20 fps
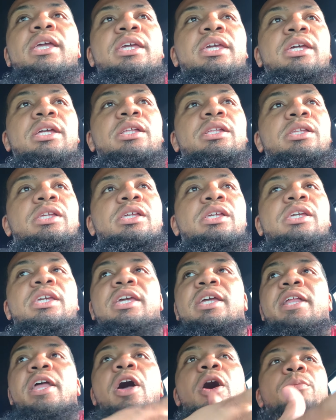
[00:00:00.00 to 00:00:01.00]
can
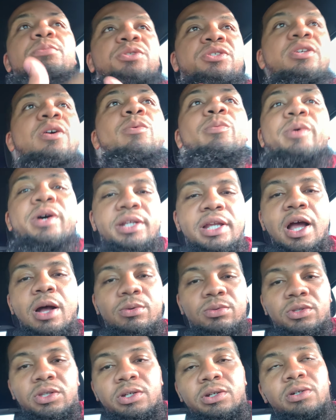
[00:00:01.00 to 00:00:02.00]
can help someone
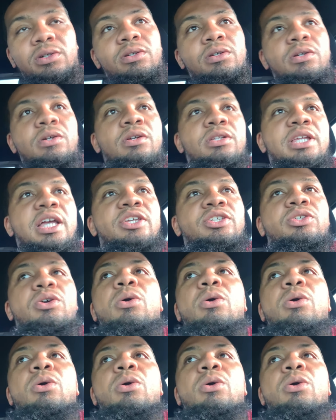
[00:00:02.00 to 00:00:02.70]
out there that's